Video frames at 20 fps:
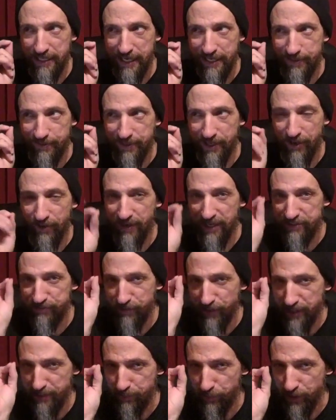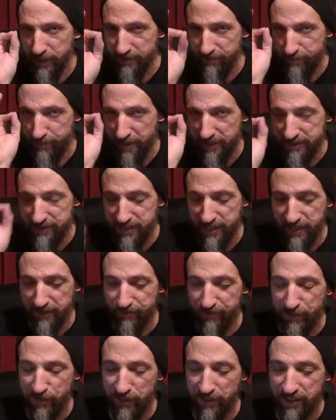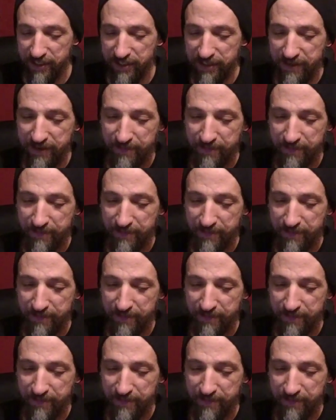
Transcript: I don't know. It's very brief, but it's there if you look.